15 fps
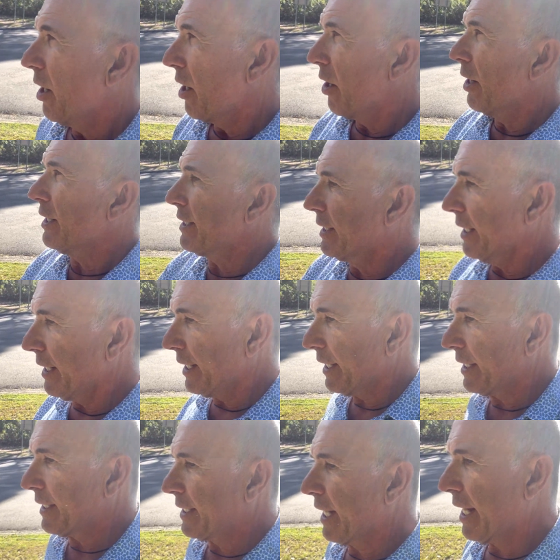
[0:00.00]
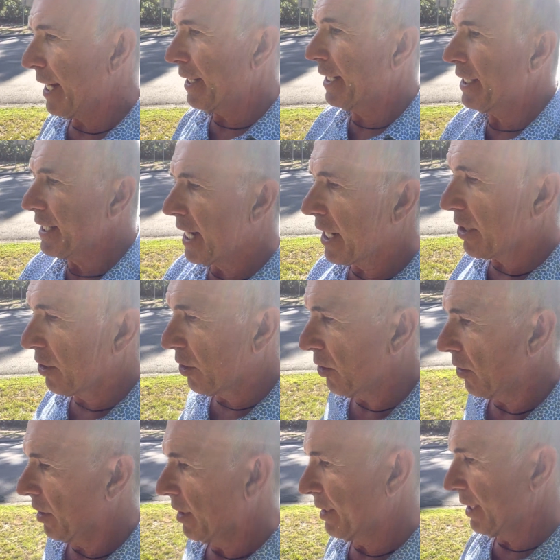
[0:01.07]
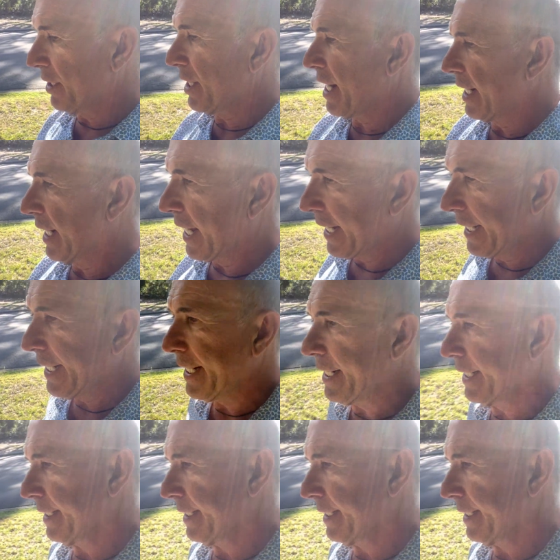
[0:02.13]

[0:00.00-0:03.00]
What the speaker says: I see this young girl, this young lady,